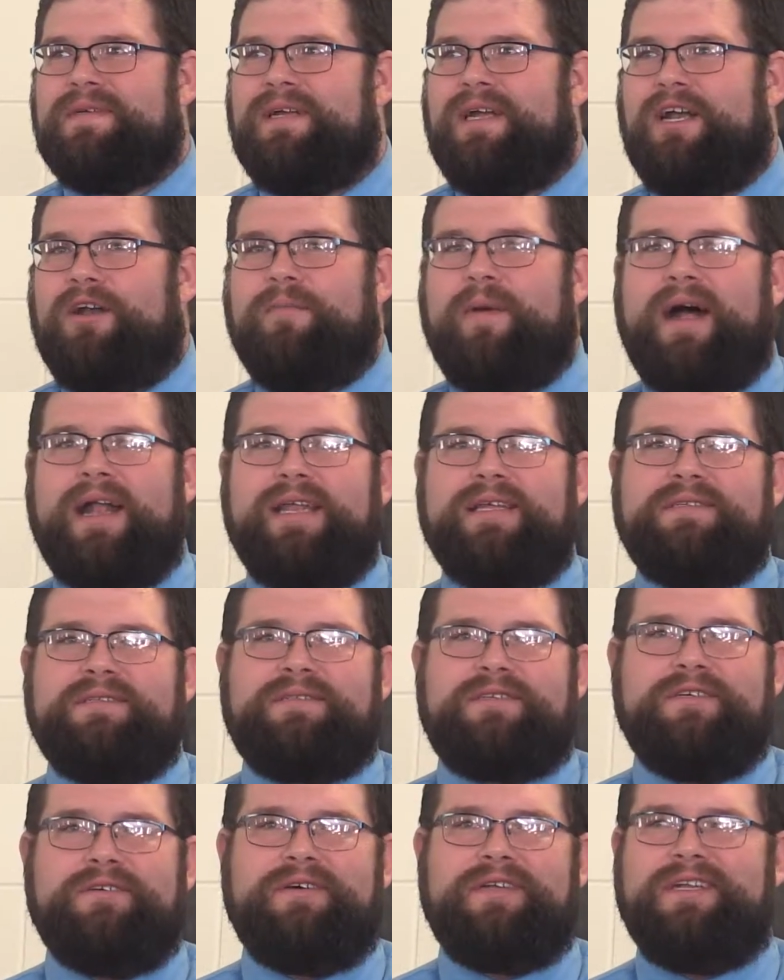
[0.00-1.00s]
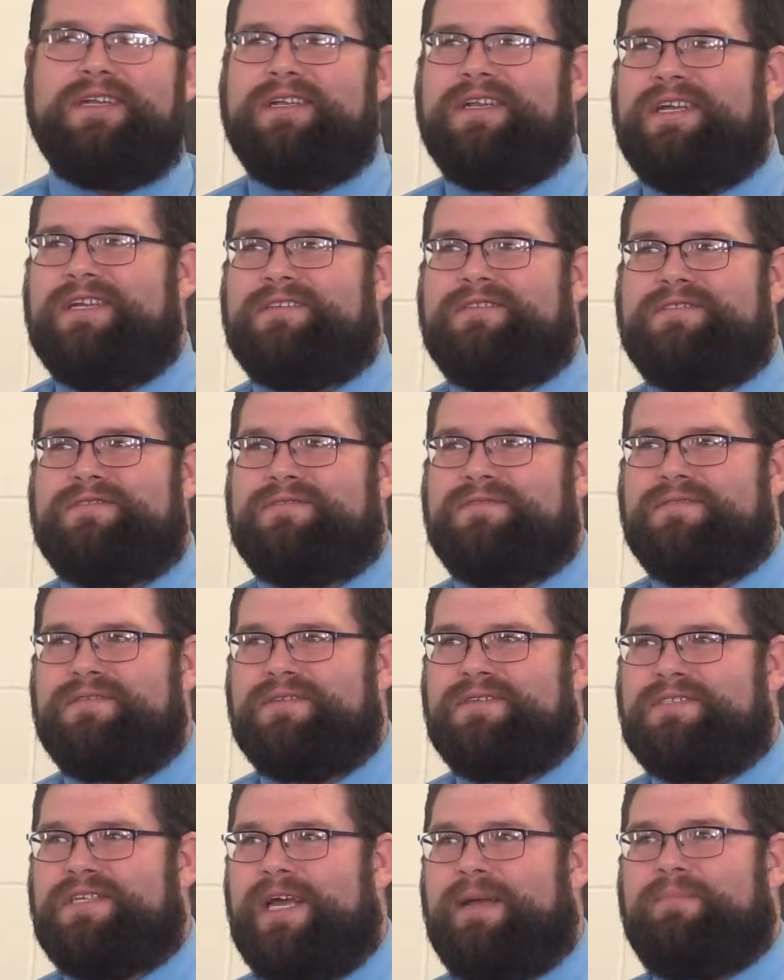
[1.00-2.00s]
Everybody's doing it. It's
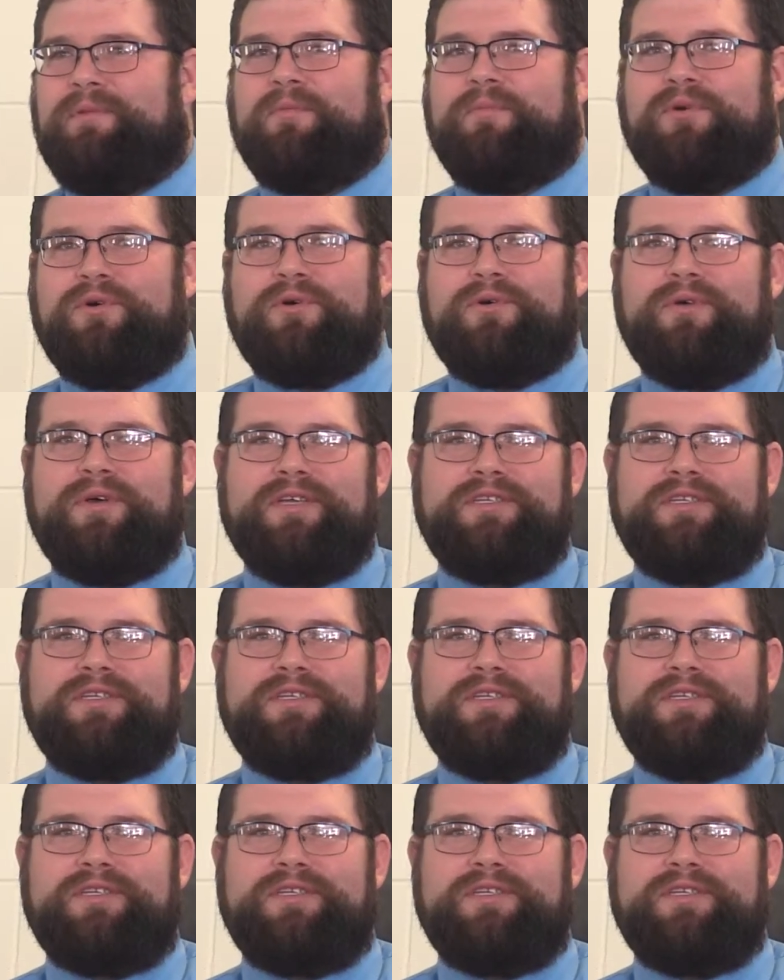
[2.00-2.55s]
acceptable.